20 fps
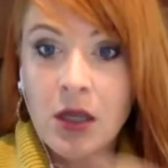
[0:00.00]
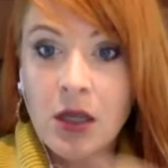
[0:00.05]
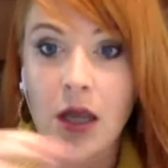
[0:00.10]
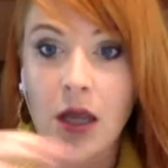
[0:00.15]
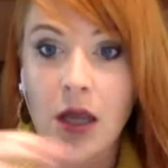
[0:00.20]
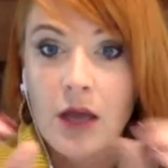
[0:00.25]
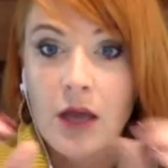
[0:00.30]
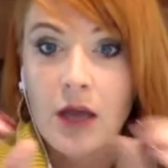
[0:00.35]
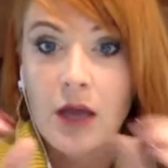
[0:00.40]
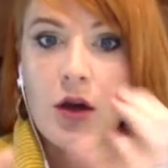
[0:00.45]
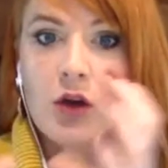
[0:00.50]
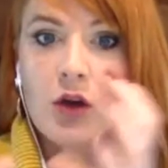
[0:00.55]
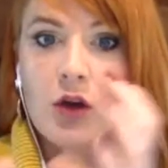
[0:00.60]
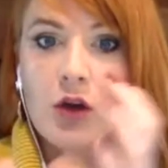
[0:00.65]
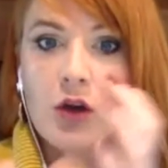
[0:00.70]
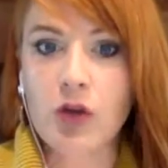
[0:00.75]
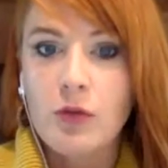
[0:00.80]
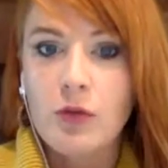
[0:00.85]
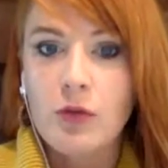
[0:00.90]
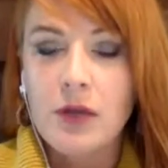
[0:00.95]
and
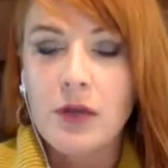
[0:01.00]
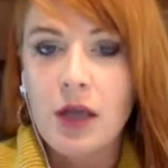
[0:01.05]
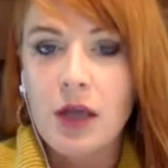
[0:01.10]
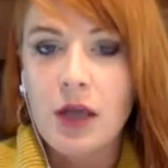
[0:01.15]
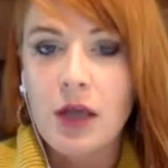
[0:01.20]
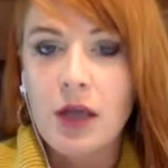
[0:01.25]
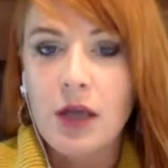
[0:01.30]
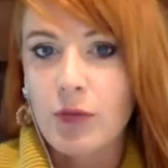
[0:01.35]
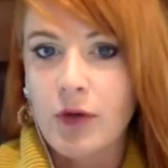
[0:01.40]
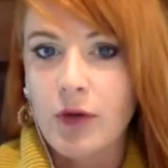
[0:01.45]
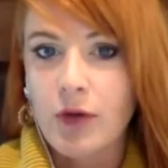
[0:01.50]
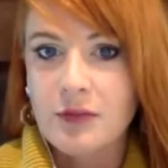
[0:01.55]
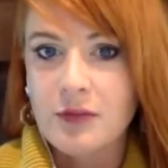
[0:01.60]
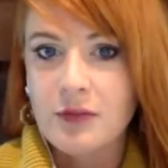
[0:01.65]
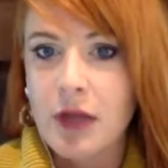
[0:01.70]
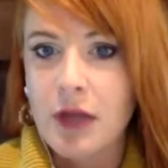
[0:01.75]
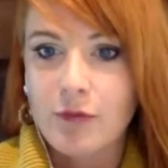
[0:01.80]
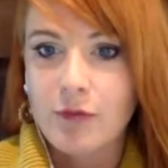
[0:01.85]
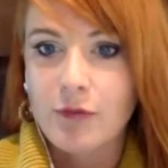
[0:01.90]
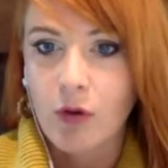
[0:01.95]
Adobe Enterprise
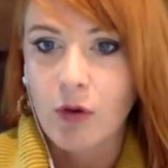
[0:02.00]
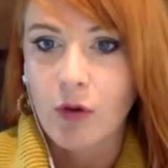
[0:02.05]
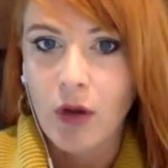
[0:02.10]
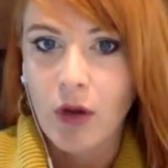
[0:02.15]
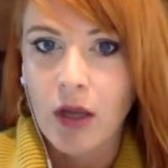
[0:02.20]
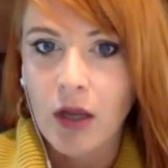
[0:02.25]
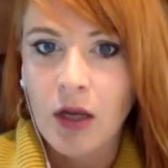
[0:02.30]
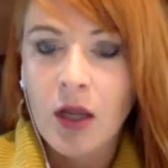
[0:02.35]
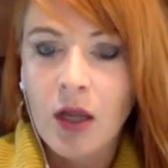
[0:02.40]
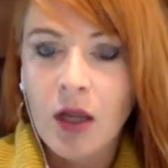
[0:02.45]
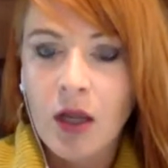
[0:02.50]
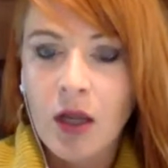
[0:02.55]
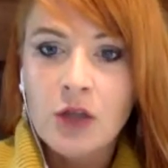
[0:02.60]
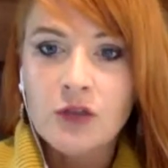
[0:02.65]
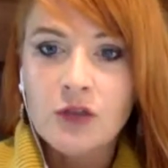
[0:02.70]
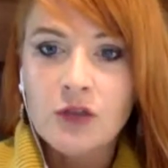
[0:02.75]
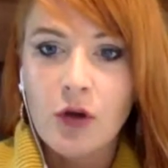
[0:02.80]
Platform, right?